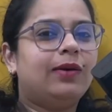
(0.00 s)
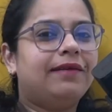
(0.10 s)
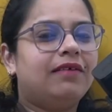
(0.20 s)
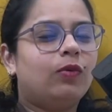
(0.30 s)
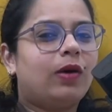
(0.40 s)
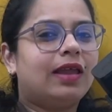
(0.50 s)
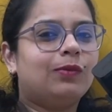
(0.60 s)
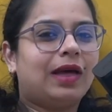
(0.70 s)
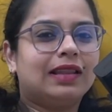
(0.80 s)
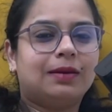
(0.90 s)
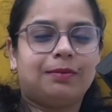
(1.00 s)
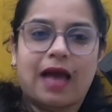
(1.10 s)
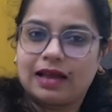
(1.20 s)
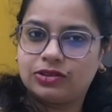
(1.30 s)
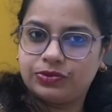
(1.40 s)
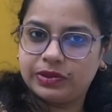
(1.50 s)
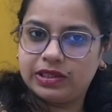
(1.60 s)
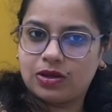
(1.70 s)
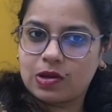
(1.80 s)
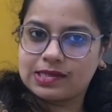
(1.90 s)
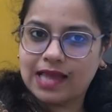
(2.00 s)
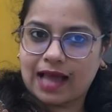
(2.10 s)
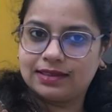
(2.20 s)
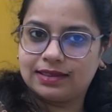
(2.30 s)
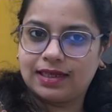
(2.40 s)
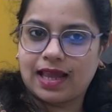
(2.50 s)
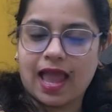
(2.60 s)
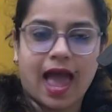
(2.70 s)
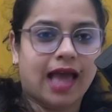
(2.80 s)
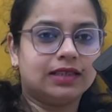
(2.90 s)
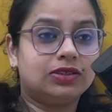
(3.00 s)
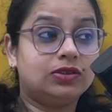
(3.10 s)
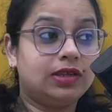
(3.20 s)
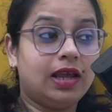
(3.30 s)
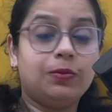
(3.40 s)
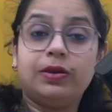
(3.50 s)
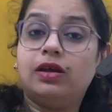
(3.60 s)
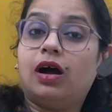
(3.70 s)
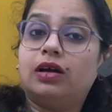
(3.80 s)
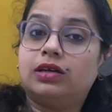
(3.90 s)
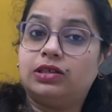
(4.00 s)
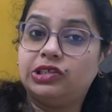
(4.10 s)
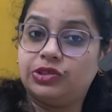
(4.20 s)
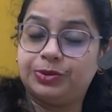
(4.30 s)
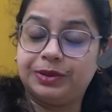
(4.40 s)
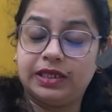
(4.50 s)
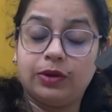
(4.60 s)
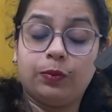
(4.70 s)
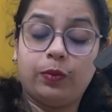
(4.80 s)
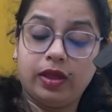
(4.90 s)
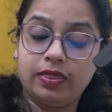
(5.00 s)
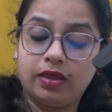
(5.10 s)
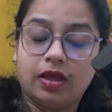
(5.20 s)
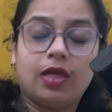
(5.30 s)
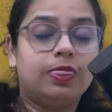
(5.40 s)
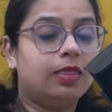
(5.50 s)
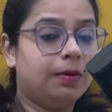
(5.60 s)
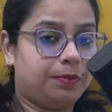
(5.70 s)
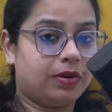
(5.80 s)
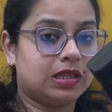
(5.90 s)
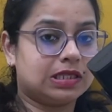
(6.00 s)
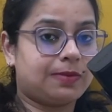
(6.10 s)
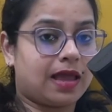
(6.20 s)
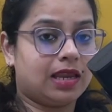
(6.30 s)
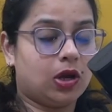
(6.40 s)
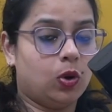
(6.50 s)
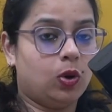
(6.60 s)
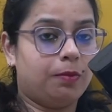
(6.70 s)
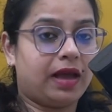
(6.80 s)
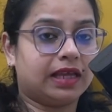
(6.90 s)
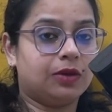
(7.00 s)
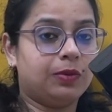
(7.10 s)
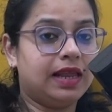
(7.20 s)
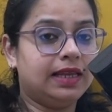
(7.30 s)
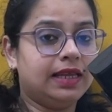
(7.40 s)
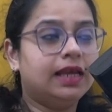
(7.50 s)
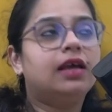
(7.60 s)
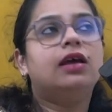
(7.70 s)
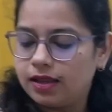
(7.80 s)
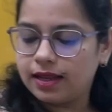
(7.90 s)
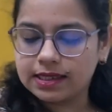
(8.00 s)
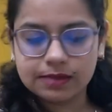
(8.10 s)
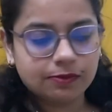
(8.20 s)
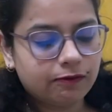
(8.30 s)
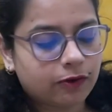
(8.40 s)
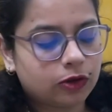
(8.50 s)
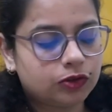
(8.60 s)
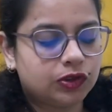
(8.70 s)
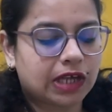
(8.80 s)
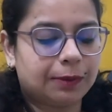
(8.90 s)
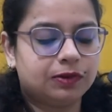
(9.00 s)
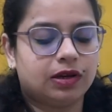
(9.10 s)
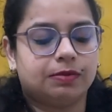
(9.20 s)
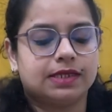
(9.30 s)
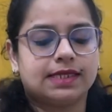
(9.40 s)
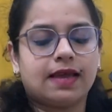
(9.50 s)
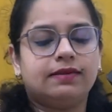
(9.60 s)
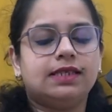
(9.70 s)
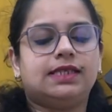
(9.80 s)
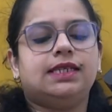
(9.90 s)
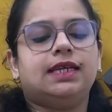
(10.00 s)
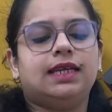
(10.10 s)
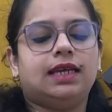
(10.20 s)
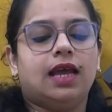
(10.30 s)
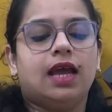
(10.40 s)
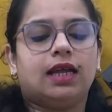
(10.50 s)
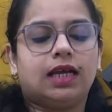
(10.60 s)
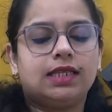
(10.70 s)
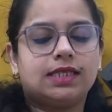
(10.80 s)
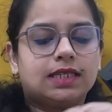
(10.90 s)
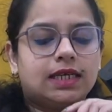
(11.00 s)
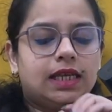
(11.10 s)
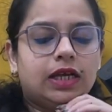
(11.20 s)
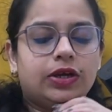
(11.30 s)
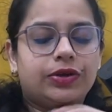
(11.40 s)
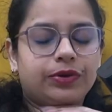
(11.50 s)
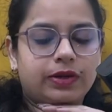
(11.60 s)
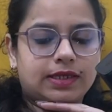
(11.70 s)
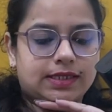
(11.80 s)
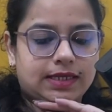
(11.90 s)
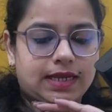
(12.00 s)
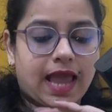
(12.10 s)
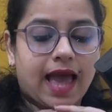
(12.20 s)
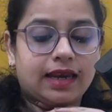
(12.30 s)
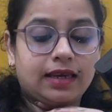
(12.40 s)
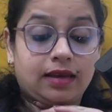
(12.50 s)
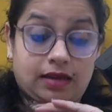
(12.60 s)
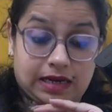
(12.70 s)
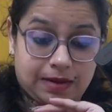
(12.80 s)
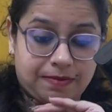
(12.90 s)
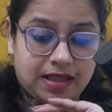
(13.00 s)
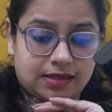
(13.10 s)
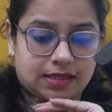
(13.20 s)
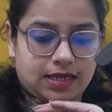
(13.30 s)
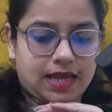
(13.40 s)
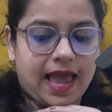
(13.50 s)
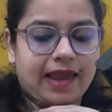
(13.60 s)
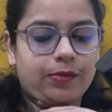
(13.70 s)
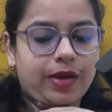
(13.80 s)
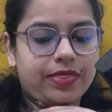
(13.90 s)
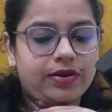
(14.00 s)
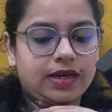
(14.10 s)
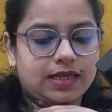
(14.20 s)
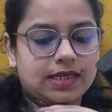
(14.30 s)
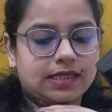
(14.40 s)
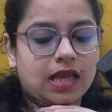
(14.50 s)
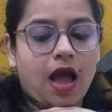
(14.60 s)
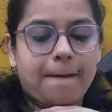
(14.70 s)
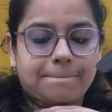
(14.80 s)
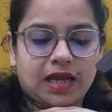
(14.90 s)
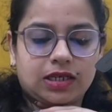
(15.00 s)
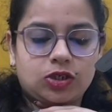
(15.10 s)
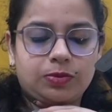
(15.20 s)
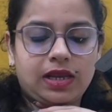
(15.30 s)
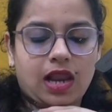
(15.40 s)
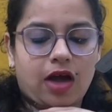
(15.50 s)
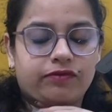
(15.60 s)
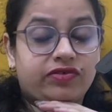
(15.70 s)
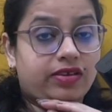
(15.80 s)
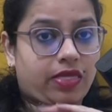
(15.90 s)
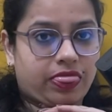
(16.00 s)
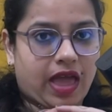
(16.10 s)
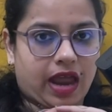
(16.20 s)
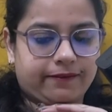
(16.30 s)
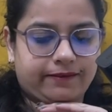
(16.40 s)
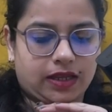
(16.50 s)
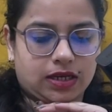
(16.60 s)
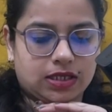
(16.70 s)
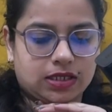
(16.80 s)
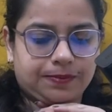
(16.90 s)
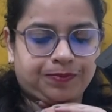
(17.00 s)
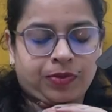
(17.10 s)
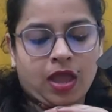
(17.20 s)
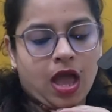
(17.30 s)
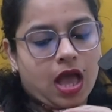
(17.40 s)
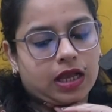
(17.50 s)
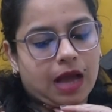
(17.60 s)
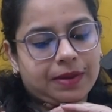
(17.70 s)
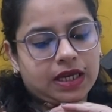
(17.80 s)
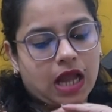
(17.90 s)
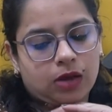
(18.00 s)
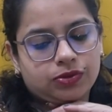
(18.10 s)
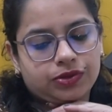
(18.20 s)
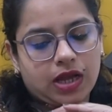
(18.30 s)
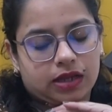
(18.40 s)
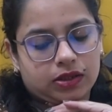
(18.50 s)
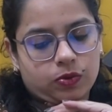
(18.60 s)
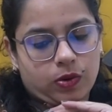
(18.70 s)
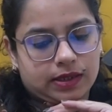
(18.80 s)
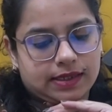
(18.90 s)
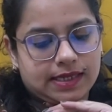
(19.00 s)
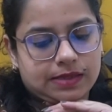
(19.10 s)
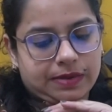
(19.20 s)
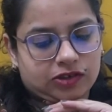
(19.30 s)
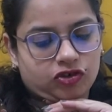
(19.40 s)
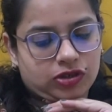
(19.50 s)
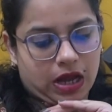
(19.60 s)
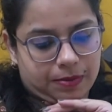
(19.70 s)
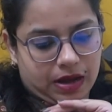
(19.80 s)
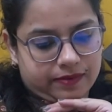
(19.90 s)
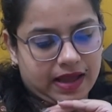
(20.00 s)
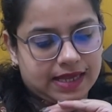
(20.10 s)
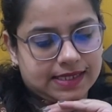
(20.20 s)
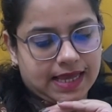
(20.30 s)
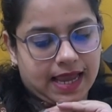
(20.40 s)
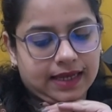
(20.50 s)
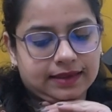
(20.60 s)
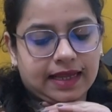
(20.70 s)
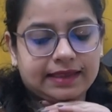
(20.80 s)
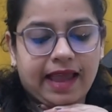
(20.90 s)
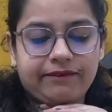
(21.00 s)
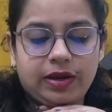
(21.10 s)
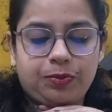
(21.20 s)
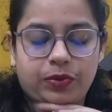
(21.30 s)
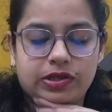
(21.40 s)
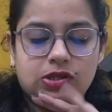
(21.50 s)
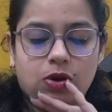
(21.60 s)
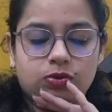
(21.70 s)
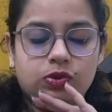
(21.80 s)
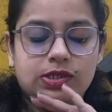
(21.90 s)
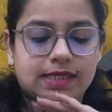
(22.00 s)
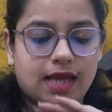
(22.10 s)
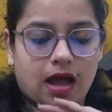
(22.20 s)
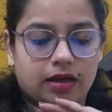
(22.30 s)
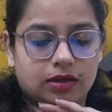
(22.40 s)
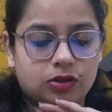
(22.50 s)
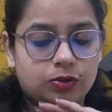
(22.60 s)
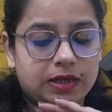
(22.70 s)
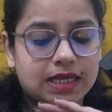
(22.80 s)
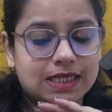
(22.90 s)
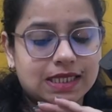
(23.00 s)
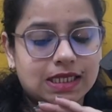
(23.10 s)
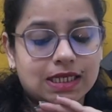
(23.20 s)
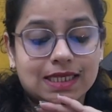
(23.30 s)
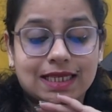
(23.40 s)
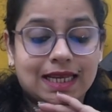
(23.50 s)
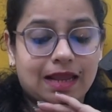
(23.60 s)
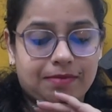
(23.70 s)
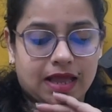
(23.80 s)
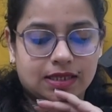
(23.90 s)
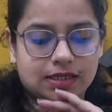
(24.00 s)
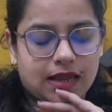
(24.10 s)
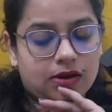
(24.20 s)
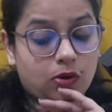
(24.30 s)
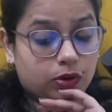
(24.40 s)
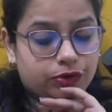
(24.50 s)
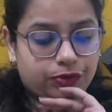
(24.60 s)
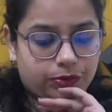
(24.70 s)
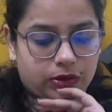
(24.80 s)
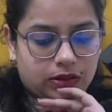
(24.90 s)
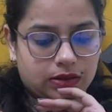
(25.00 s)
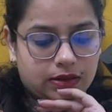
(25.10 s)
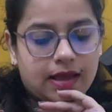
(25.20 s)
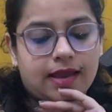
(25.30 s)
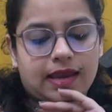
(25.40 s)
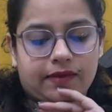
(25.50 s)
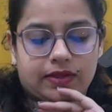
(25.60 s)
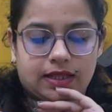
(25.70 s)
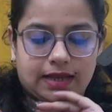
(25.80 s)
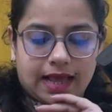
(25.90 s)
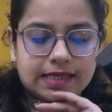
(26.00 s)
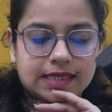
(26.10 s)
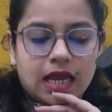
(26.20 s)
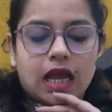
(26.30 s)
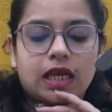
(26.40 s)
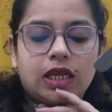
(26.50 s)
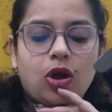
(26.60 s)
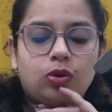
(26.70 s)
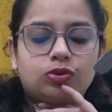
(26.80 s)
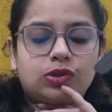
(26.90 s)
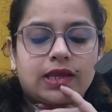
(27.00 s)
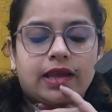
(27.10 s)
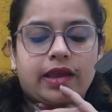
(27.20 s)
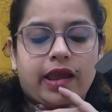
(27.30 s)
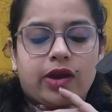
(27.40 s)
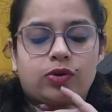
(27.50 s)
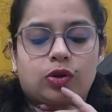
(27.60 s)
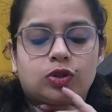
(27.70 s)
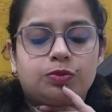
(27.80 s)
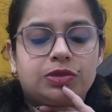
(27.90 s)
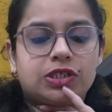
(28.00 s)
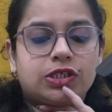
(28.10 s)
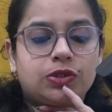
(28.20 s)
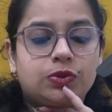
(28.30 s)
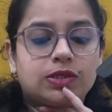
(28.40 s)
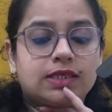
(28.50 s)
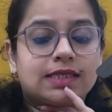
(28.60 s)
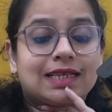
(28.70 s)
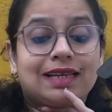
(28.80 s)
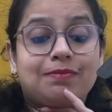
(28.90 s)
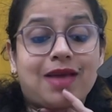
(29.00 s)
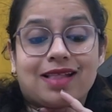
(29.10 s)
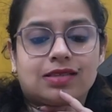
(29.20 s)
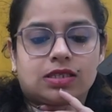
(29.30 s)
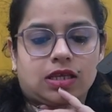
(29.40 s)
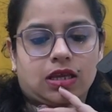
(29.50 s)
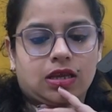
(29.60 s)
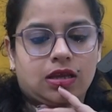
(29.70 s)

everyone, welcome back to Read Along Saturday, and today we are continuing with The Prince by Niccolo Machiavelli. Let's move on to chapter number 17 concerning cruelty and clemency and whether it is better to be loved than feared. Coming now to the other qualities mentioned above, I say that every prince ought to desire to be considered clement and not cruel. Nevertheless, he ought to take care not to misuse this clemency.